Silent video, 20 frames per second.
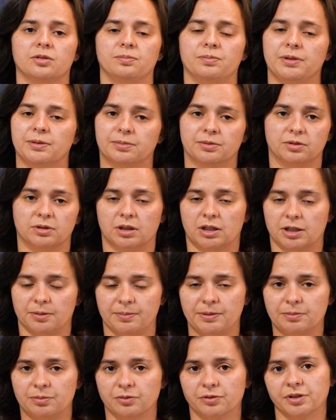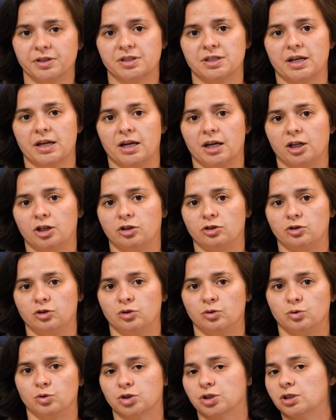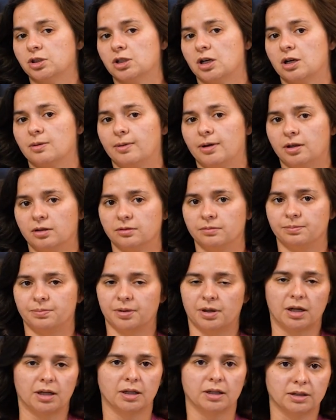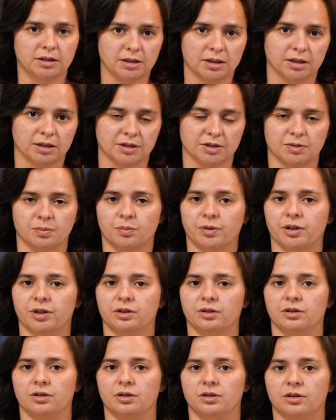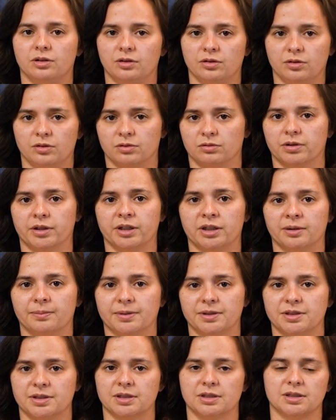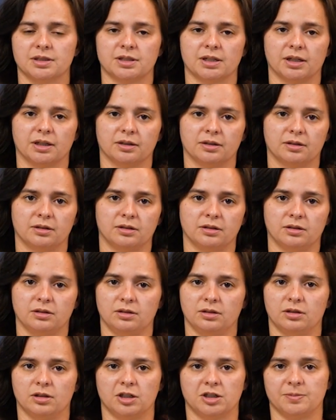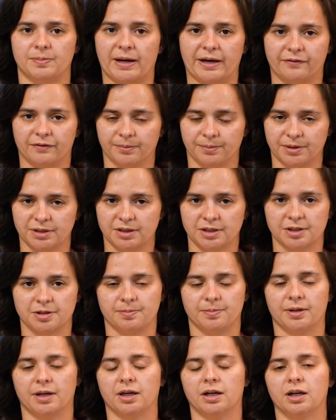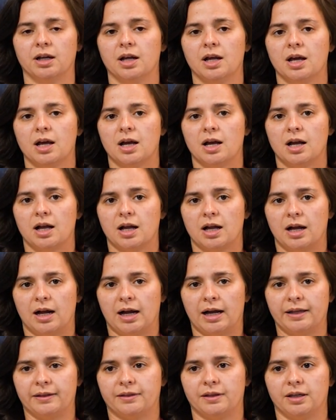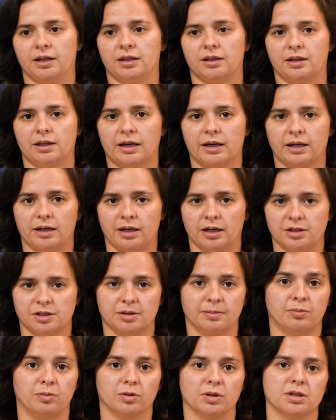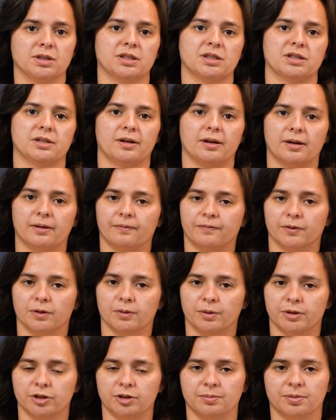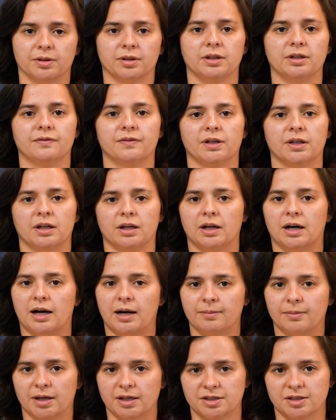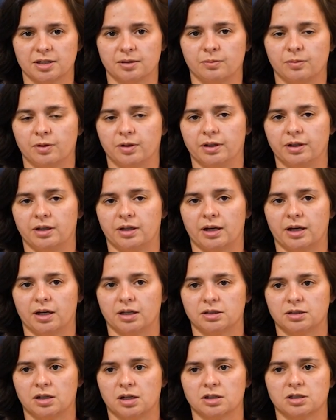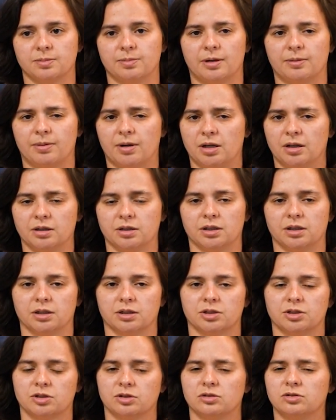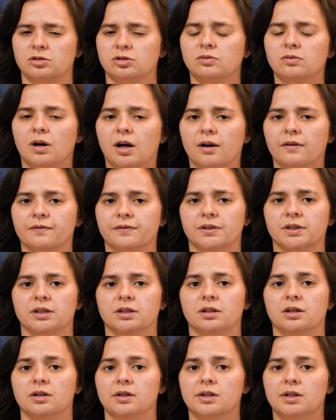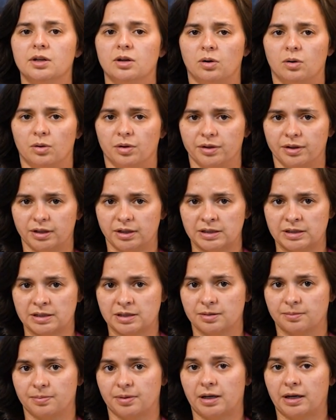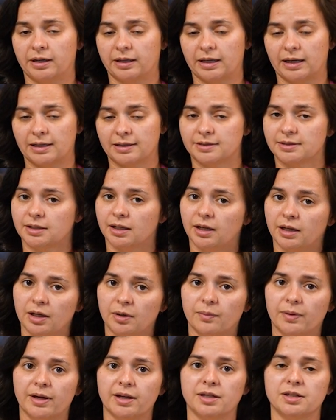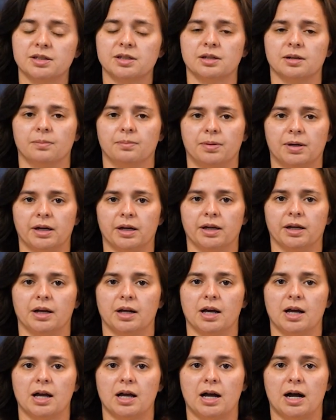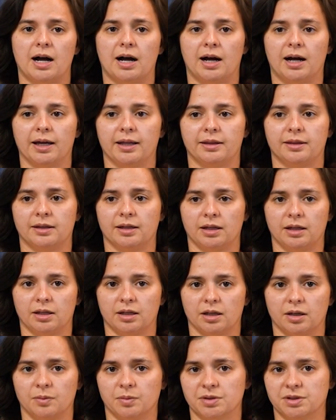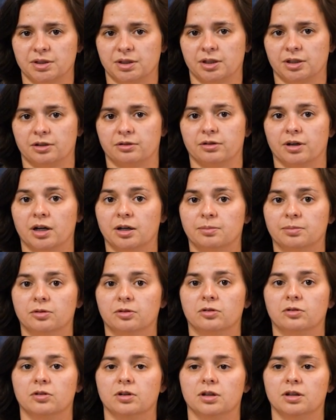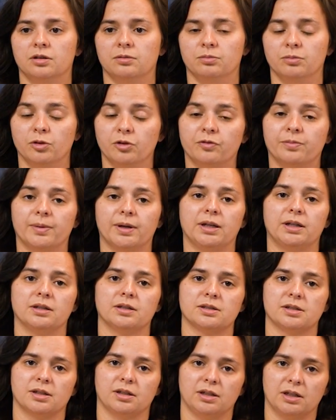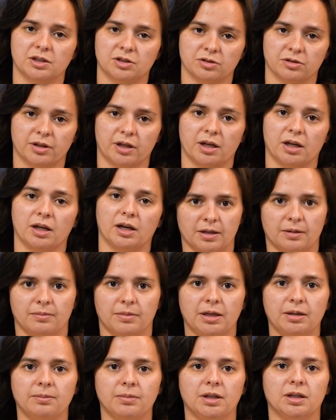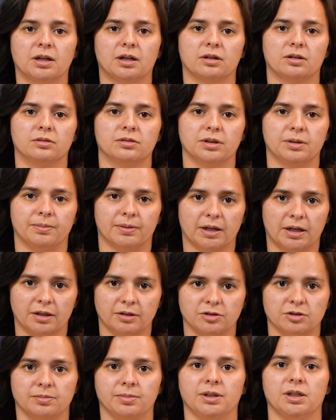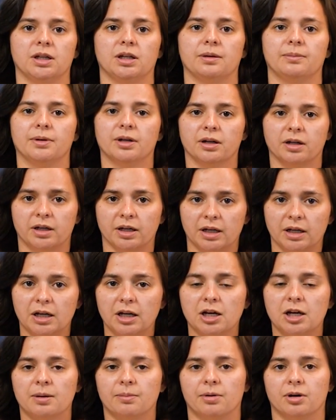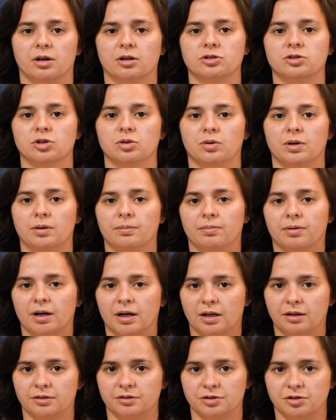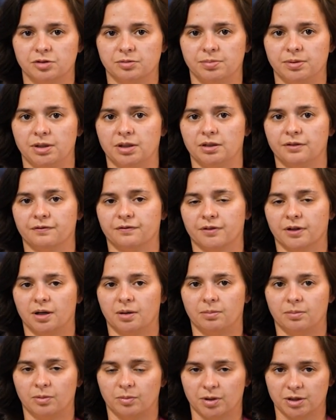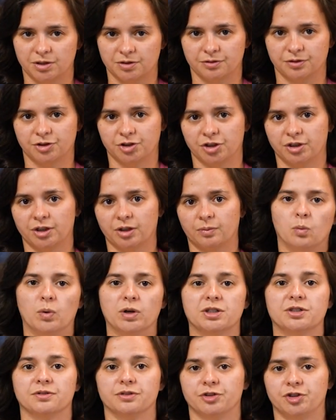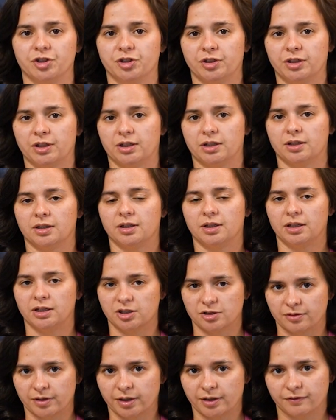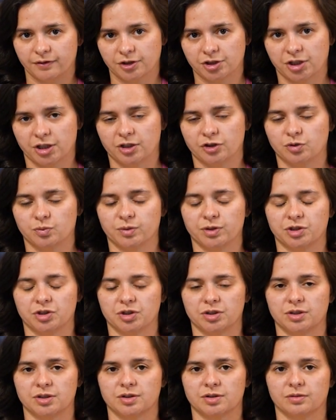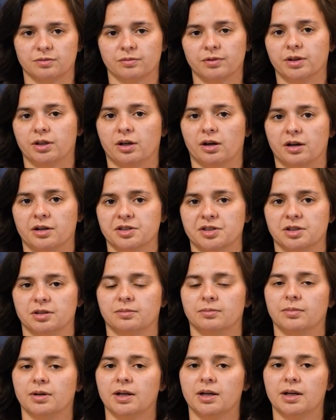a lot of people will say you shouldn't talk about politics when you're running a business, like it's bad for business, but I think that it's important to stand up for what you believe in, and I'm not someone that talks about politics too often on this podcast anyways, but I think it was an incredible movement yesterday. It made me not only proud to be an American, but also proud to be from West Virginia. West Virginia is ready for change, which is really awesome.